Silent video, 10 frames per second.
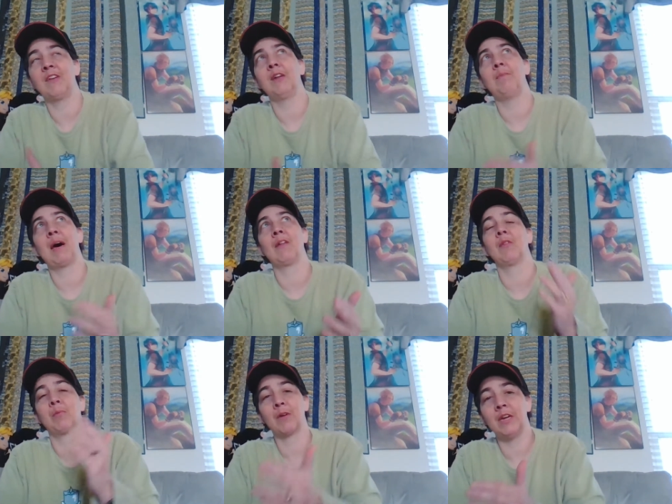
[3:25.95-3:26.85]
They did Battle
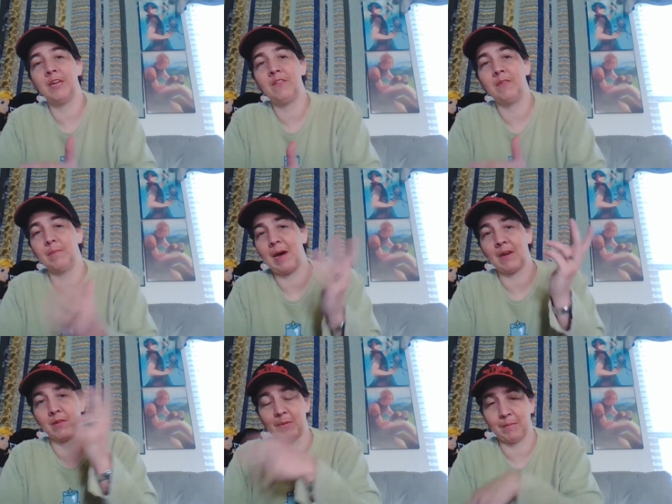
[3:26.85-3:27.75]
of the Bridge, the
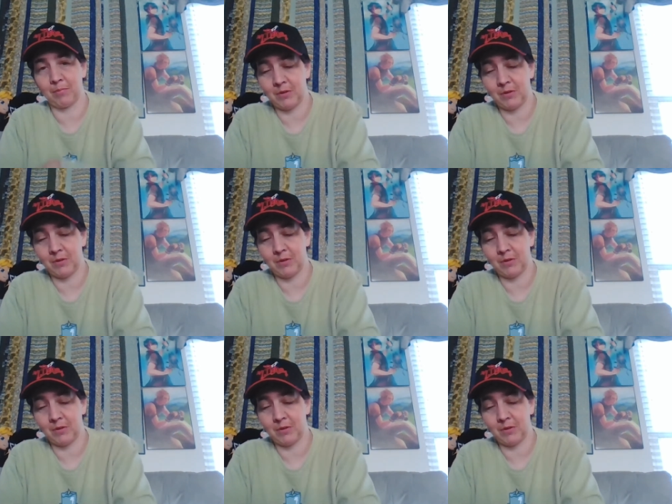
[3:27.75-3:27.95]
Battle of the Big